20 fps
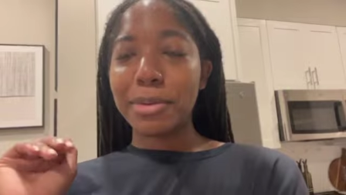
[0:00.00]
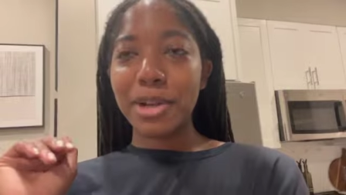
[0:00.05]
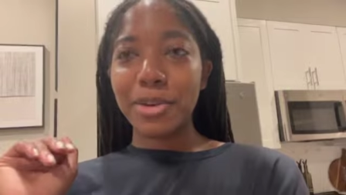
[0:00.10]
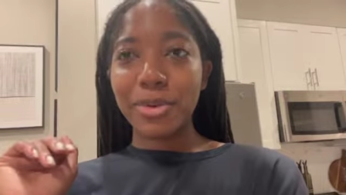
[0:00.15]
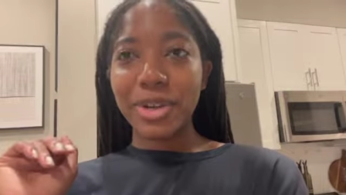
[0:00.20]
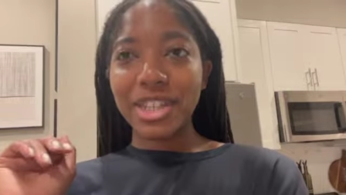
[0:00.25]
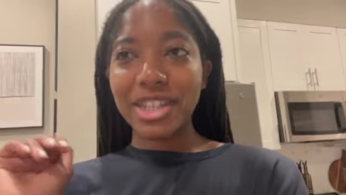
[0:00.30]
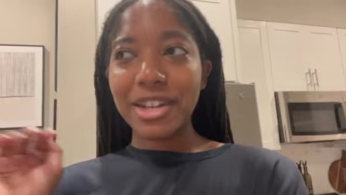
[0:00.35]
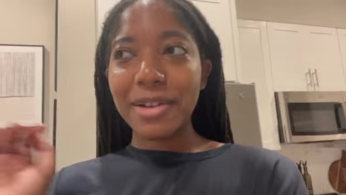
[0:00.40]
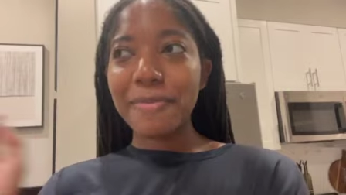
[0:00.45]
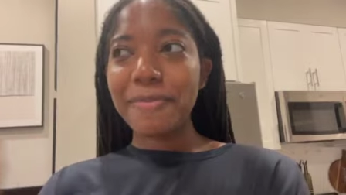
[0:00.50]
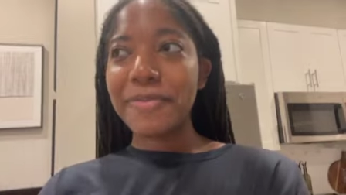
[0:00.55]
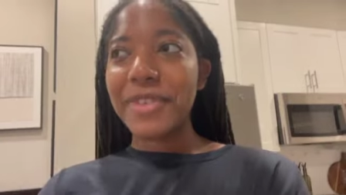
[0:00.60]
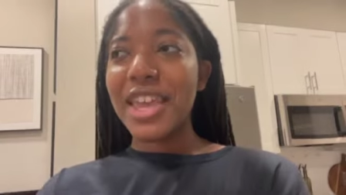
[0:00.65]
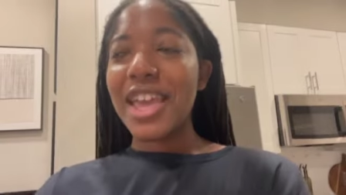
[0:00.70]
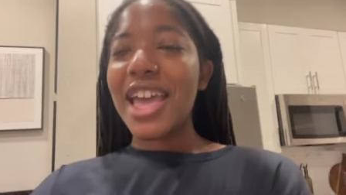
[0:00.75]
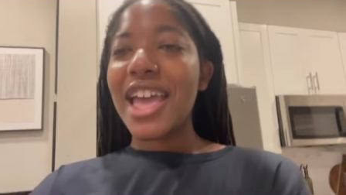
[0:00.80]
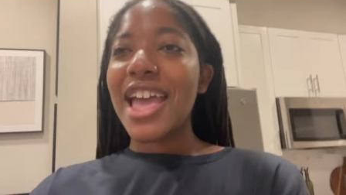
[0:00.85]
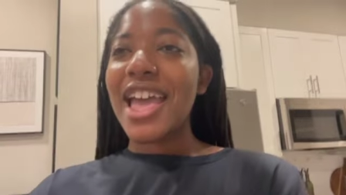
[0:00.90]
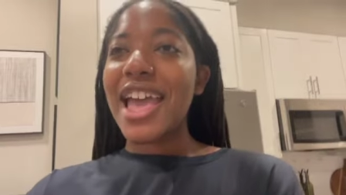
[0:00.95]
of wisdom,
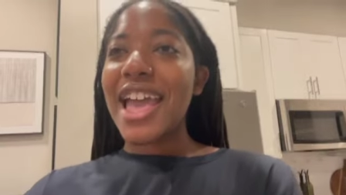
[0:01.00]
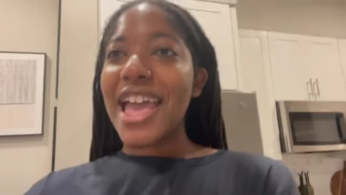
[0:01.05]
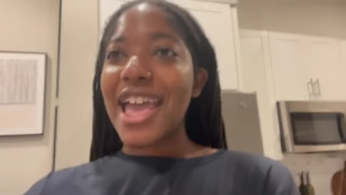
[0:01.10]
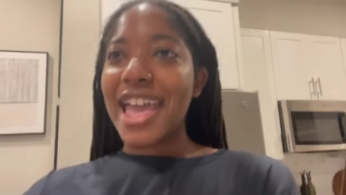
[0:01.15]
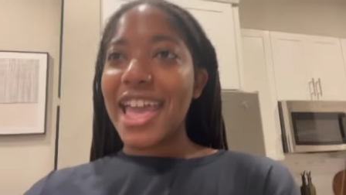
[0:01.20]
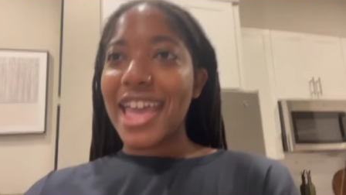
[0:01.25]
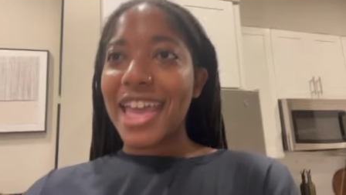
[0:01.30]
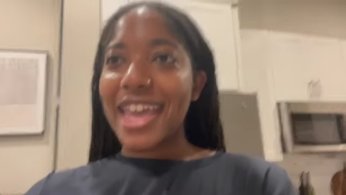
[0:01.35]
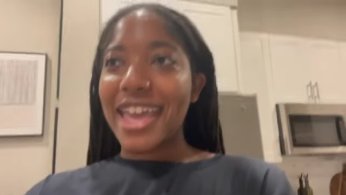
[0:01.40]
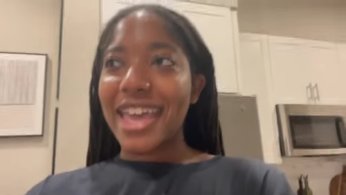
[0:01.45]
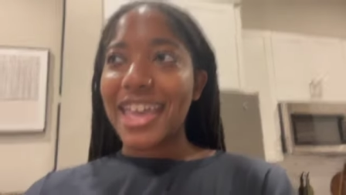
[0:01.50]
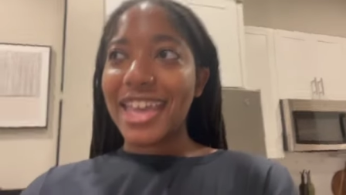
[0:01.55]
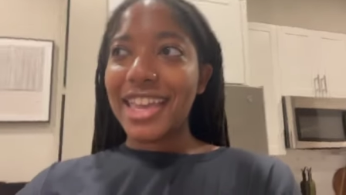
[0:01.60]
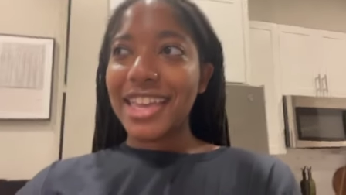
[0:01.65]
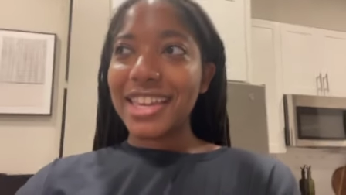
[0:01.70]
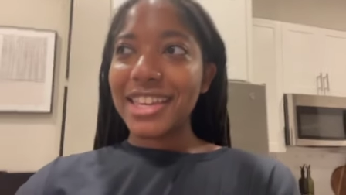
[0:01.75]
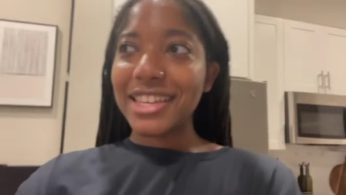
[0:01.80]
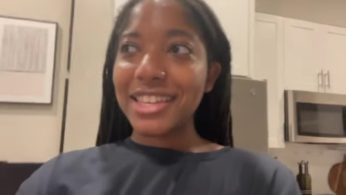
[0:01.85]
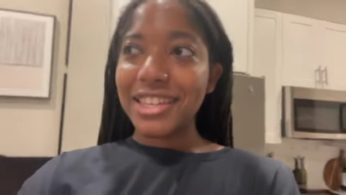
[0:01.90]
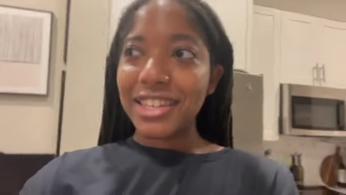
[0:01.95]

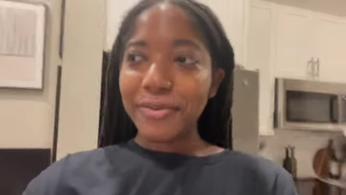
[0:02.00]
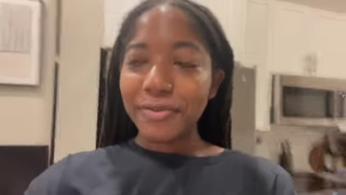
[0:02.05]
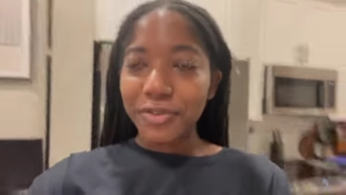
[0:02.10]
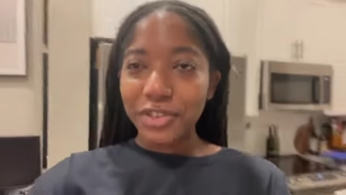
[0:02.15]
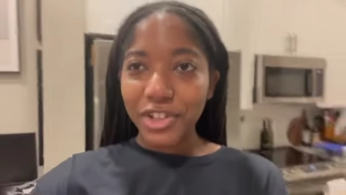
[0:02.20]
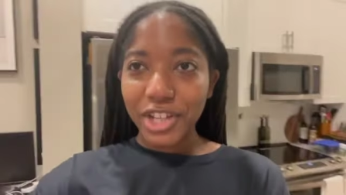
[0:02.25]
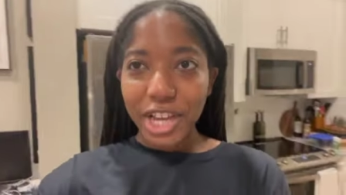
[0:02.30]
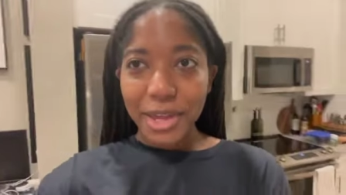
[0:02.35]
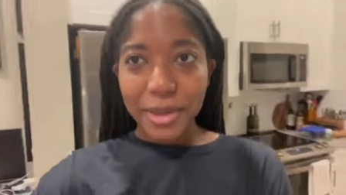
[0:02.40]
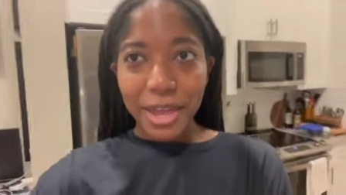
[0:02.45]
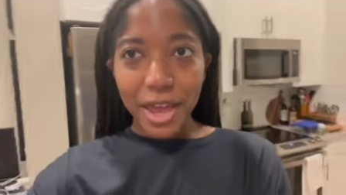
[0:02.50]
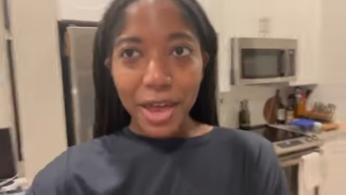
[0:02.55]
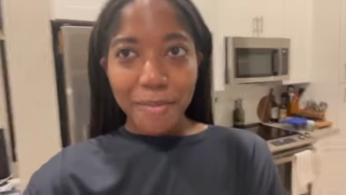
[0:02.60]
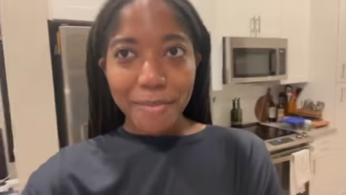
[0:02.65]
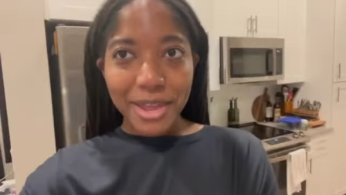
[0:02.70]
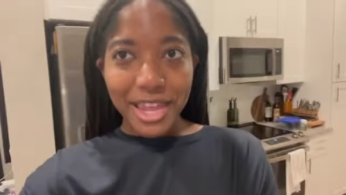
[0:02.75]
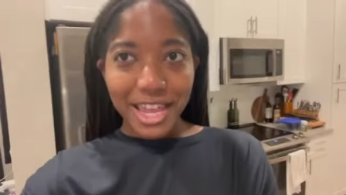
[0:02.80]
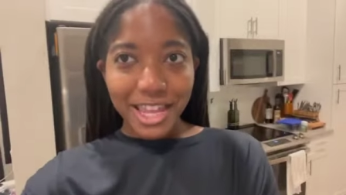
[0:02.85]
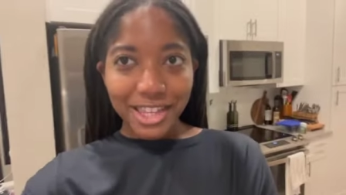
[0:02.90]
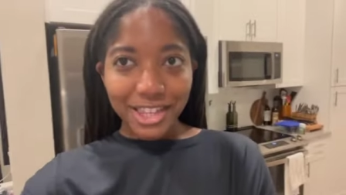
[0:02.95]
and check out
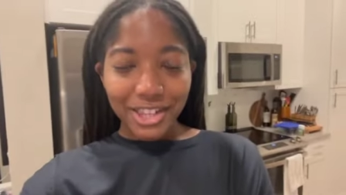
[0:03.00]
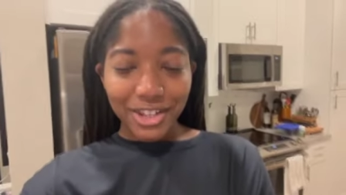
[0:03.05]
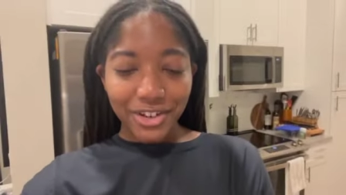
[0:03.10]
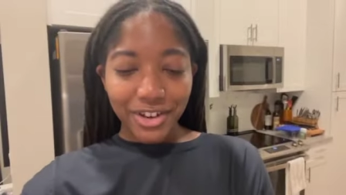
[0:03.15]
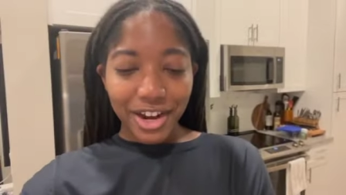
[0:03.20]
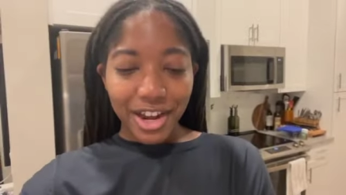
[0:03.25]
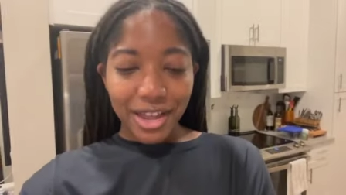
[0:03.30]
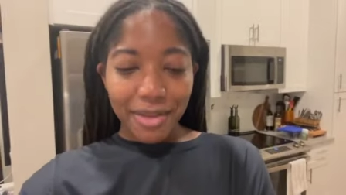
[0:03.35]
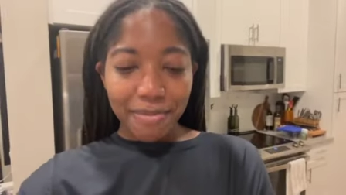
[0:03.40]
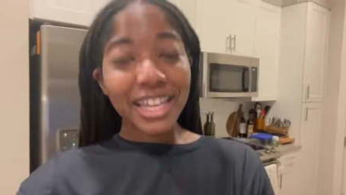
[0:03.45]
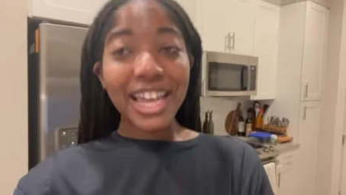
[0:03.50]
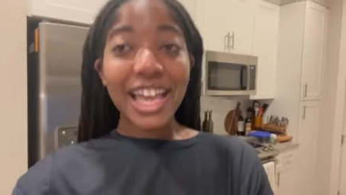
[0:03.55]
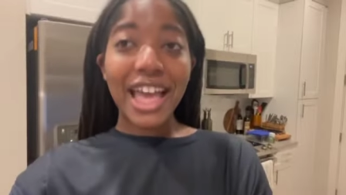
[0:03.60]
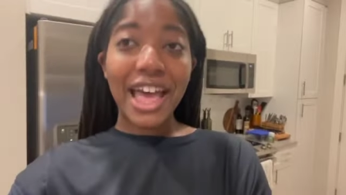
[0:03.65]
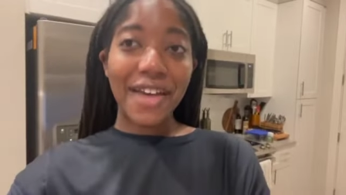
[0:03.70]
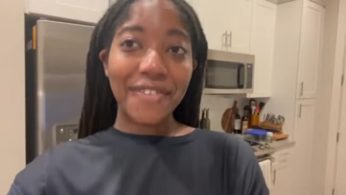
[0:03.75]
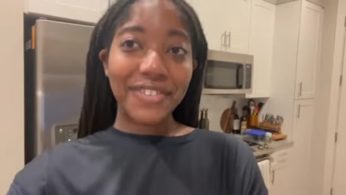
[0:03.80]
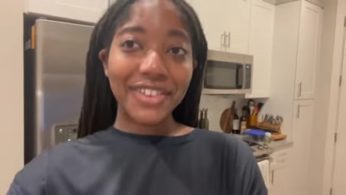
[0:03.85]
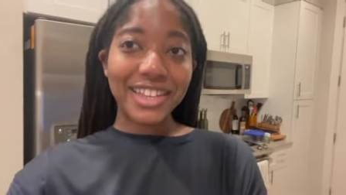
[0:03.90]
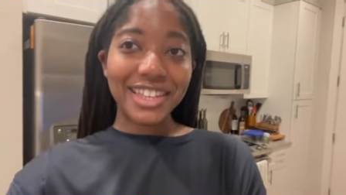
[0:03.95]
my Instagram.
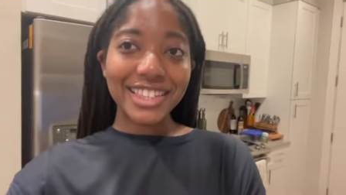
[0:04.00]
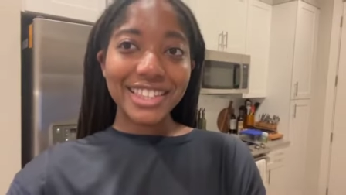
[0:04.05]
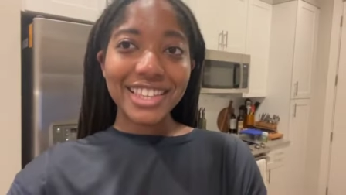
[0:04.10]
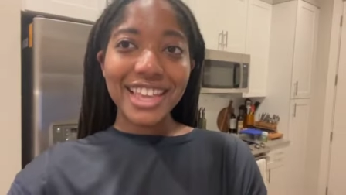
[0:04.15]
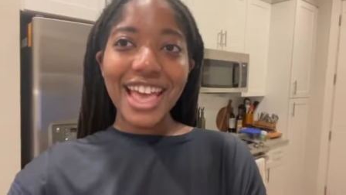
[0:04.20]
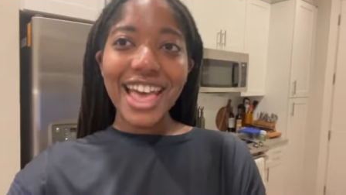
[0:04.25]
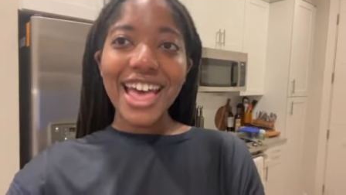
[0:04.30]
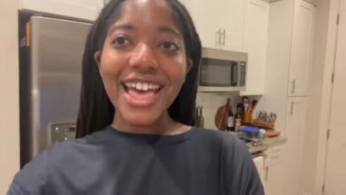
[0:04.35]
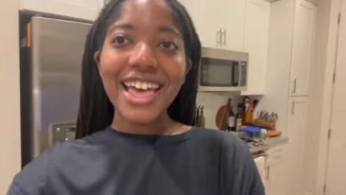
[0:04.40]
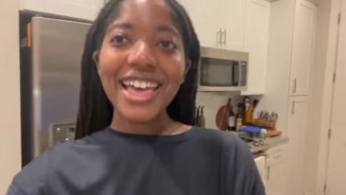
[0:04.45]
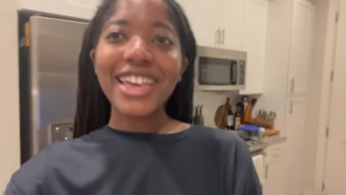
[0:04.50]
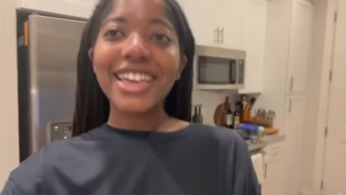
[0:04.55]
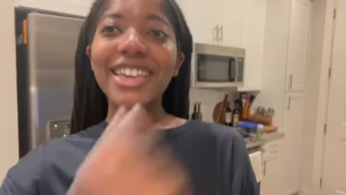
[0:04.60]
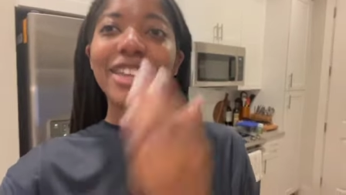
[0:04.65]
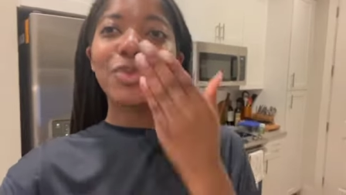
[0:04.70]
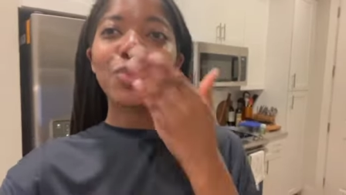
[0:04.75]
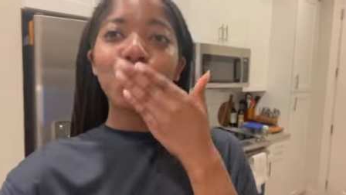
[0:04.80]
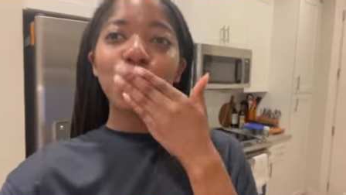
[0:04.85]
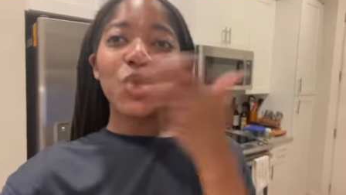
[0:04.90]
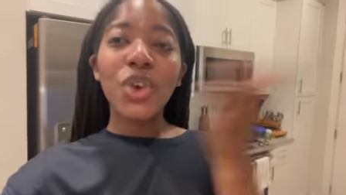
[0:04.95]
Have a good
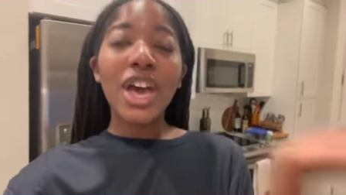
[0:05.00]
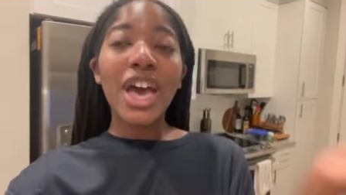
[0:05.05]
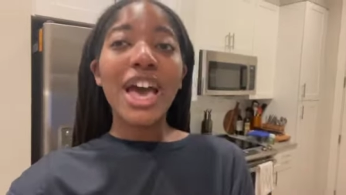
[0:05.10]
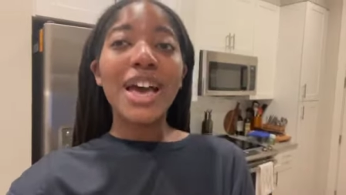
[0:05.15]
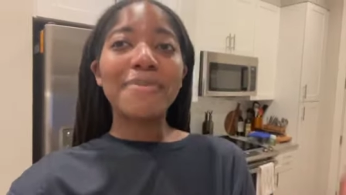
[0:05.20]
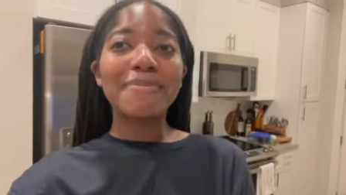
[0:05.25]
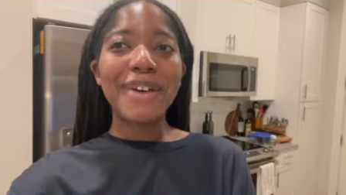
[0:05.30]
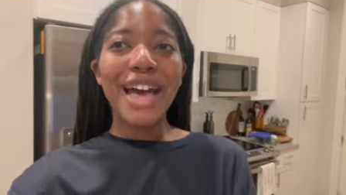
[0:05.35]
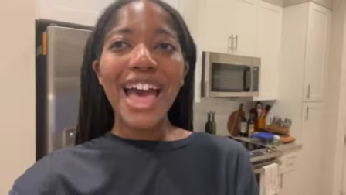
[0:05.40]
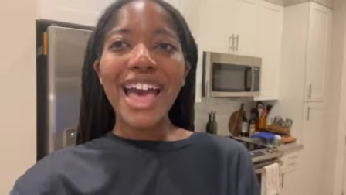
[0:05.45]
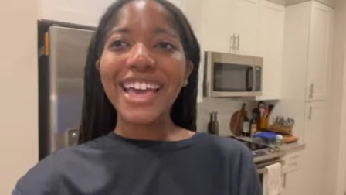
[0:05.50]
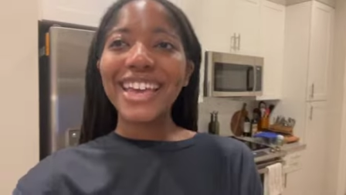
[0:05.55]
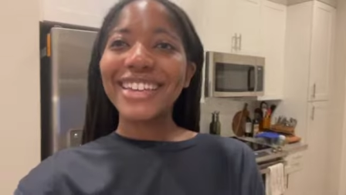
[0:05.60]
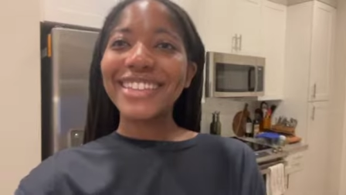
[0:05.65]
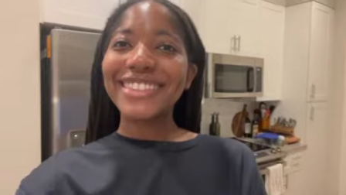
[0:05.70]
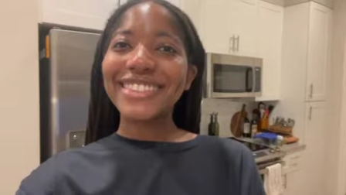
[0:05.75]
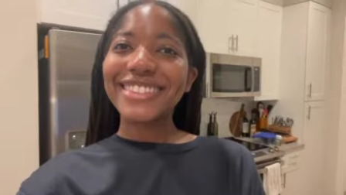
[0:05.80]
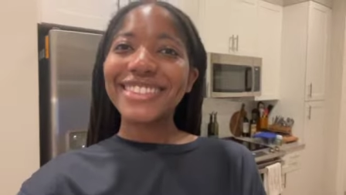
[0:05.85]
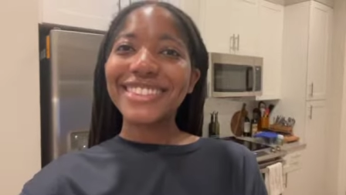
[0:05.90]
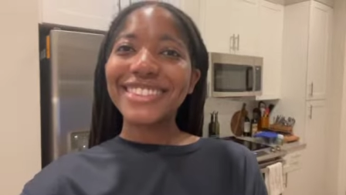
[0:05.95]
day.
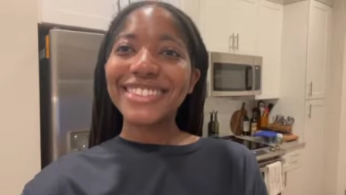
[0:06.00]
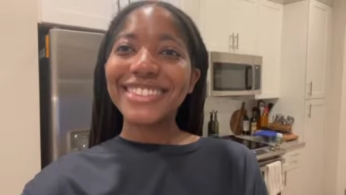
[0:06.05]
Bye.